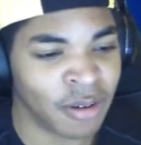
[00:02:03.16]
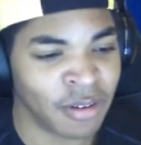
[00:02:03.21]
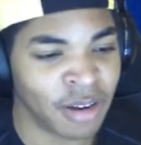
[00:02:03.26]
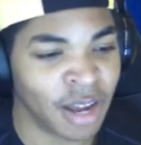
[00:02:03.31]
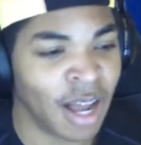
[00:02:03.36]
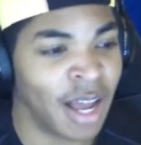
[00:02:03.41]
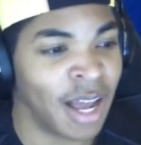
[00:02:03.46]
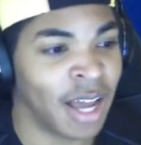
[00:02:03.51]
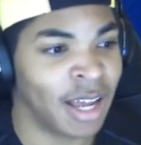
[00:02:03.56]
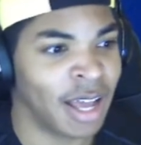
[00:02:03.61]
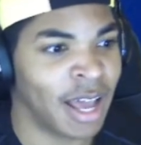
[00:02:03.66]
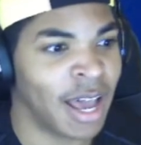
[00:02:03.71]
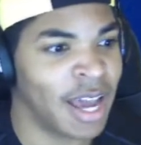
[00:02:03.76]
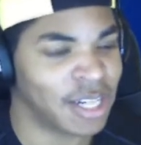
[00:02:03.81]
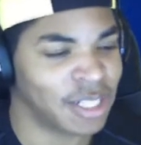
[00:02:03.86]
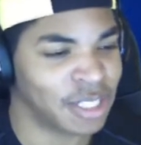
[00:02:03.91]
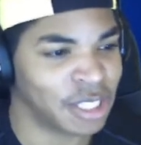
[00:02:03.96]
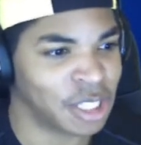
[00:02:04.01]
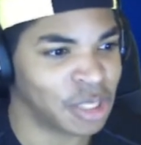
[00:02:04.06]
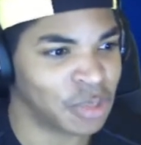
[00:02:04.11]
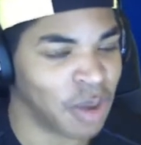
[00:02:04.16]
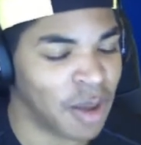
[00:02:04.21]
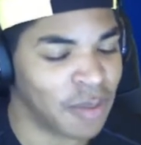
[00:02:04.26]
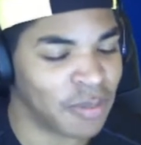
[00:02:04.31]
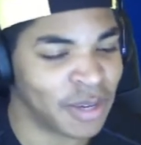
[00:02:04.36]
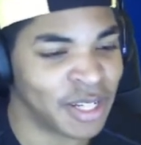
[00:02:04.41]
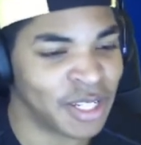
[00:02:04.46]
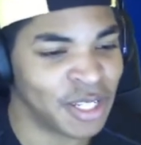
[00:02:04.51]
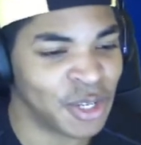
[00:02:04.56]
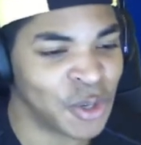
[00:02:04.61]
I actually swap
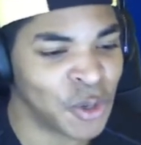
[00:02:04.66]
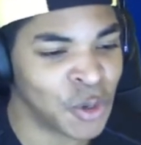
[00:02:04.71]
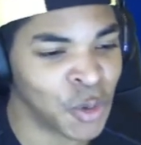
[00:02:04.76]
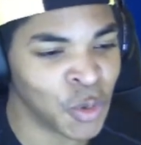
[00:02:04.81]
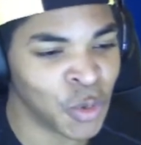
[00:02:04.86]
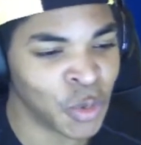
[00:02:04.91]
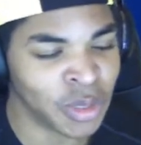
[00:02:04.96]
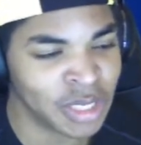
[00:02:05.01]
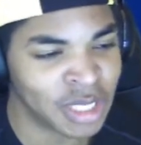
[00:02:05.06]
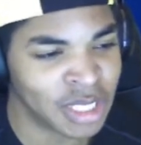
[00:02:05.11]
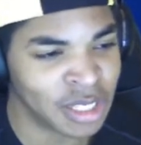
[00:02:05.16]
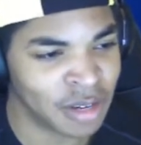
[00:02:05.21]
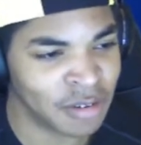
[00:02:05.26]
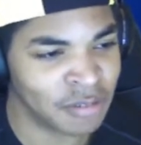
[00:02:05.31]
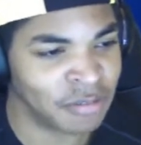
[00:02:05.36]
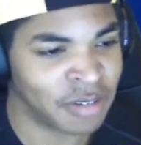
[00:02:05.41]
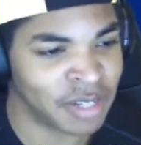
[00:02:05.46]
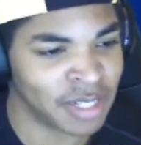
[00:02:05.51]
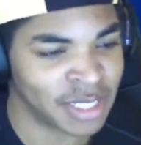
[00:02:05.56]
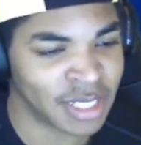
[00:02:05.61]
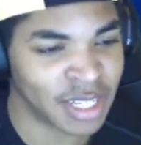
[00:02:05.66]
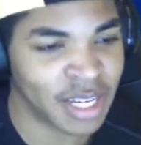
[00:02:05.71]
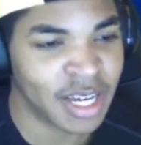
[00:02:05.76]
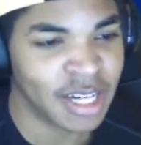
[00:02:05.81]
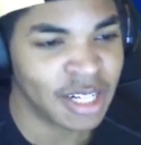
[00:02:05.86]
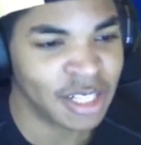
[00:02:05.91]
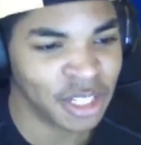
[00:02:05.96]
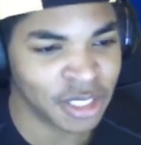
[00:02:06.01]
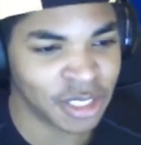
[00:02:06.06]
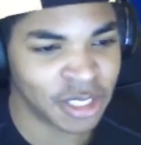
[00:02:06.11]
into Stunfisk
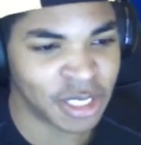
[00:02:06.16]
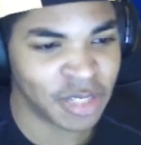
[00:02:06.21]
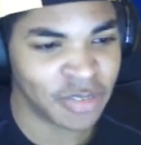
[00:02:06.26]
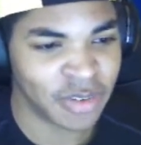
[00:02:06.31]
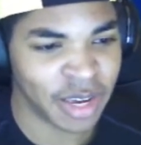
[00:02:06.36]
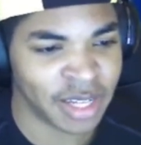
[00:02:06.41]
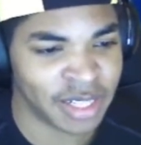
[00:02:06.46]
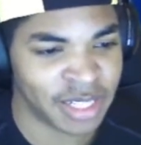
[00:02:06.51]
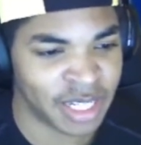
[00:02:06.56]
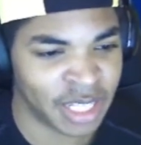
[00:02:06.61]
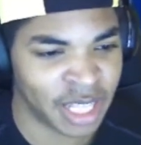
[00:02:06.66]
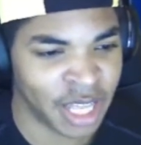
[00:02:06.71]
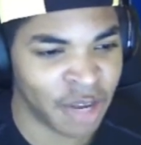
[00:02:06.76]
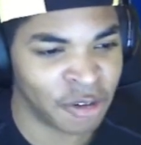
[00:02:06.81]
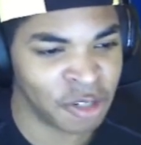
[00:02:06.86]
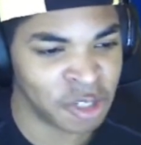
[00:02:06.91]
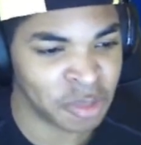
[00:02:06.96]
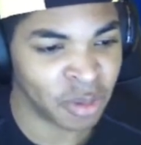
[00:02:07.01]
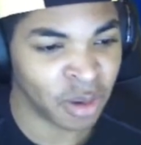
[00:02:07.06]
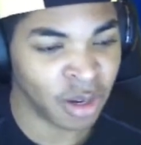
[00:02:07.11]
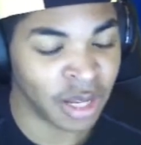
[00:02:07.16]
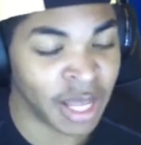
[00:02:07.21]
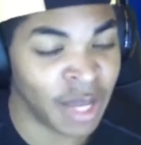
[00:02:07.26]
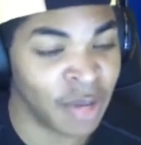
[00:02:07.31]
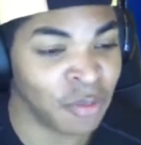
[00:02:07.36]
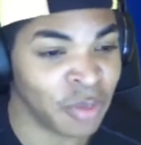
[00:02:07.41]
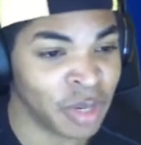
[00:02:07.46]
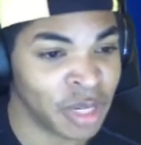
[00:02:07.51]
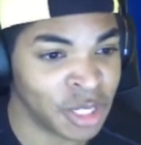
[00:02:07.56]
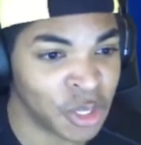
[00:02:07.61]
just to see if I can take the Energy Ball, and
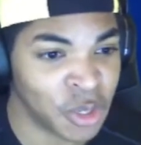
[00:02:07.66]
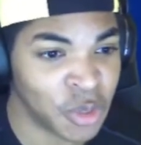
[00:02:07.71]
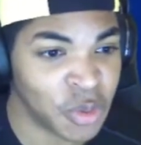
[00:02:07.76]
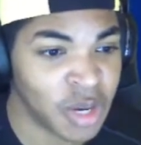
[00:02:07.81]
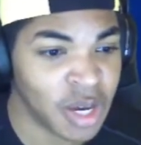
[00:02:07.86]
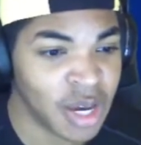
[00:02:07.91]
we do.